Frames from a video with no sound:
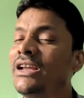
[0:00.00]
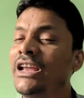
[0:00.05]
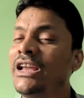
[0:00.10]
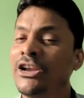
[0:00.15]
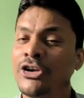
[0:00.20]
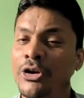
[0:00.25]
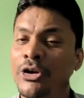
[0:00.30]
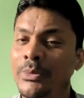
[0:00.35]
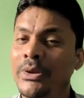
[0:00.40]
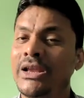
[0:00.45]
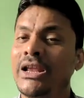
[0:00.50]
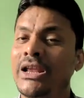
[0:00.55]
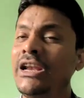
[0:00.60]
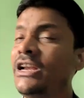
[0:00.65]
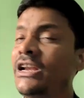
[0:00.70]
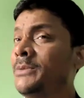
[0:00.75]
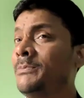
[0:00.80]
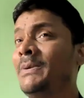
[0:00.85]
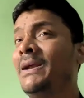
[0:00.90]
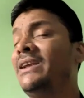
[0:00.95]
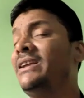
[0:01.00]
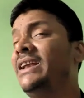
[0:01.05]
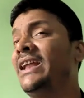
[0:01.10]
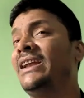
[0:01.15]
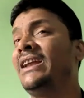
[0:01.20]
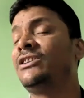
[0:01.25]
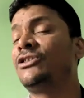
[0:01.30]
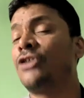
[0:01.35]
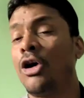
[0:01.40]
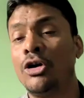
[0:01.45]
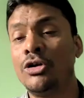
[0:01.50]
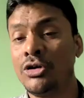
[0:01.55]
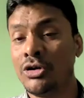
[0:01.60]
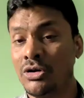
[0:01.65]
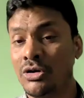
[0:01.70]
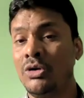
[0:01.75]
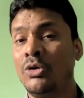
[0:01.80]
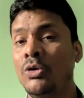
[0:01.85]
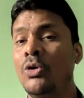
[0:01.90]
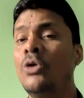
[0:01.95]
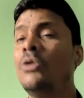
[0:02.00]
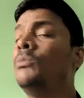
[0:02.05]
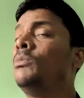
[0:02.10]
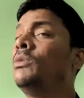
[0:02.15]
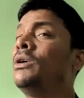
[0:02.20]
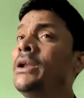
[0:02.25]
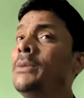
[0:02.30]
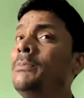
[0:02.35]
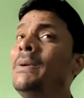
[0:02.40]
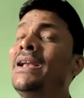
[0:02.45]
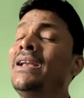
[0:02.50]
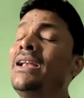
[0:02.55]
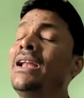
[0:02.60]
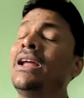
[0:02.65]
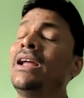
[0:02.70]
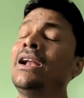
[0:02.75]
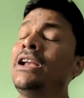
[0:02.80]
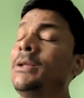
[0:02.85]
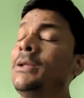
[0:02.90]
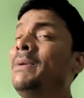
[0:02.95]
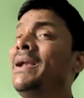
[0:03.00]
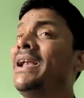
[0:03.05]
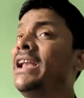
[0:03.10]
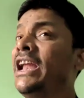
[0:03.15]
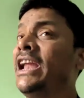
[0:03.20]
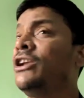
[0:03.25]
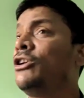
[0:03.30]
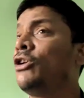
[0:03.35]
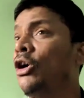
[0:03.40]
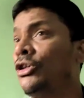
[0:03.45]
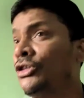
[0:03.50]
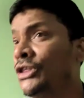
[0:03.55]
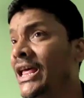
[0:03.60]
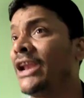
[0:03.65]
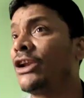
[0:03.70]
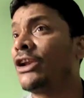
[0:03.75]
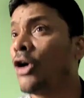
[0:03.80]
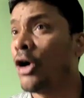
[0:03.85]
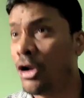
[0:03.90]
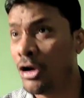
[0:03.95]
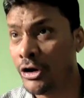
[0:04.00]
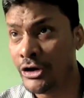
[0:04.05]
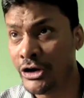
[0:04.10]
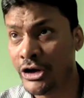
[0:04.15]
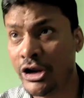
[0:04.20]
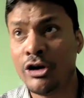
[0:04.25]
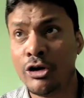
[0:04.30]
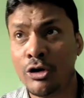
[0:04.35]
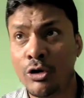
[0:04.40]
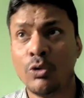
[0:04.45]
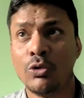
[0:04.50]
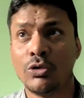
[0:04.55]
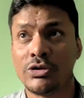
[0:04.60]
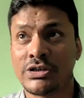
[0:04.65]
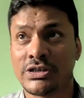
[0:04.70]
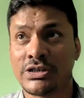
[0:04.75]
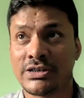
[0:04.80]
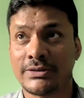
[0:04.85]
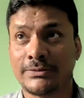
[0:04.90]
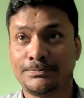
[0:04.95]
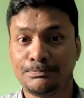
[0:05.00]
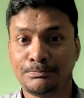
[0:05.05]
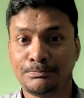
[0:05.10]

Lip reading: Economically dependent on whom? Dependent on their colonial roots,